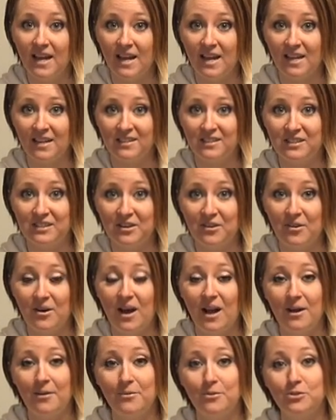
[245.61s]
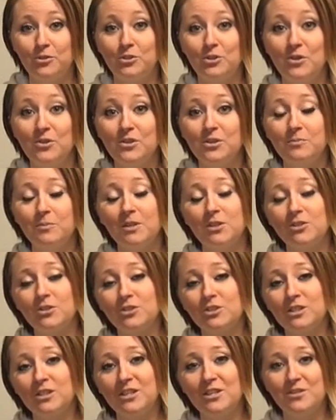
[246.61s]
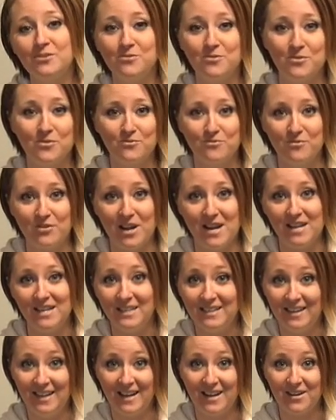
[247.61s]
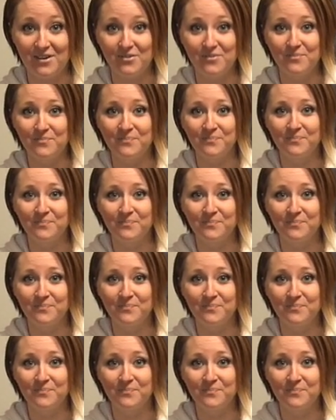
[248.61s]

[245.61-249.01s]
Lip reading: and so I will show those pictures to you right now.